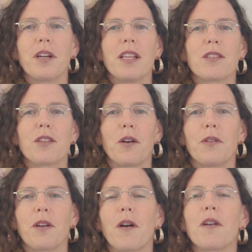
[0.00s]
And so
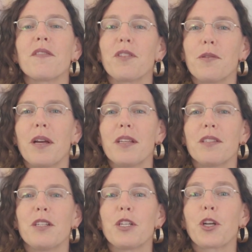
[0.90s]
there are a few ways
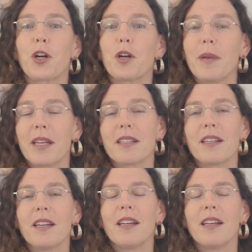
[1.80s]
to determine